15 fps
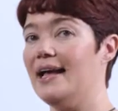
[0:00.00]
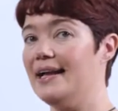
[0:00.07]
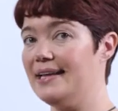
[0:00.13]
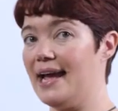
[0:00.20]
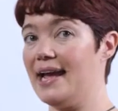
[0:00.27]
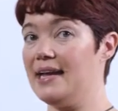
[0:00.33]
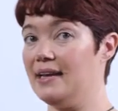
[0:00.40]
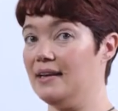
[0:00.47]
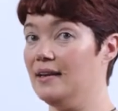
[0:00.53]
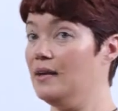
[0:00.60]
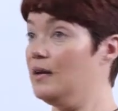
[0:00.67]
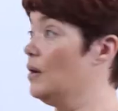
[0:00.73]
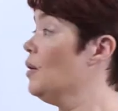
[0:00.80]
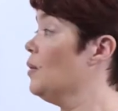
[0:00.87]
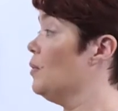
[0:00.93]
Again,
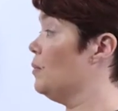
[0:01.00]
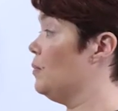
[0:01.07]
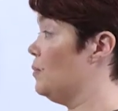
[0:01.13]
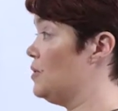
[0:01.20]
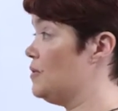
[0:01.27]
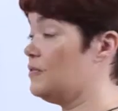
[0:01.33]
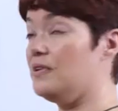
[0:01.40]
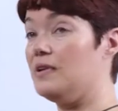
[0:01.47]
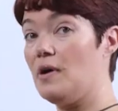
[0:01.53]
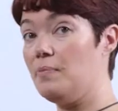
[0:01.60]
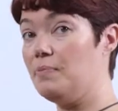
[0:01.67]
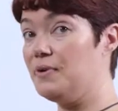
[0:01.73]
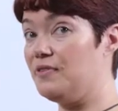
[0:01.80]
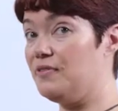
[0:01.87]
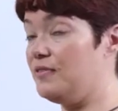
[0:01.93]
we're using
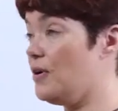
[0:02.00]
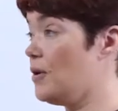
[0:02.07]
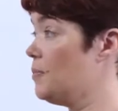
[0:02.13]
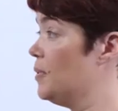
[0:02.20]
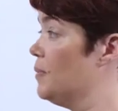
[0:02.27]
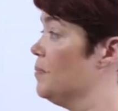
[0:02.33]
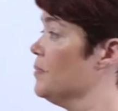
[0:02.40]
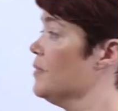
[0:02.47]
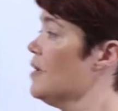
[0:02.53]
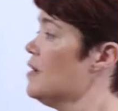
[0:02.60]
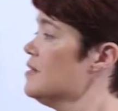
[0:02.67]
our bus stop.